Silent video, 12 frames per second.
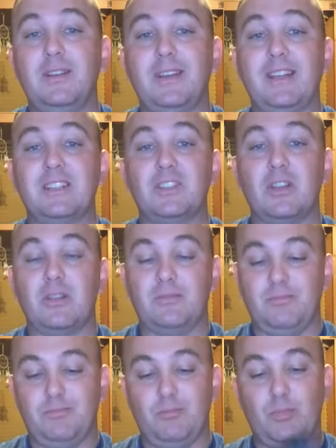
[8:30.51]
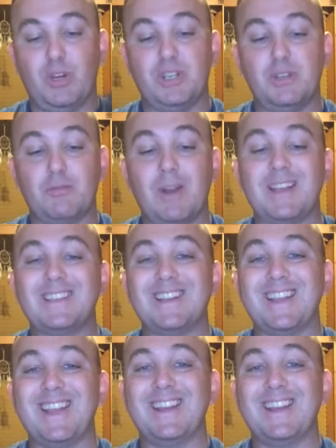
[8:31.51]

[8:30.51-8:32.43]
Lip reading: it brings you right to the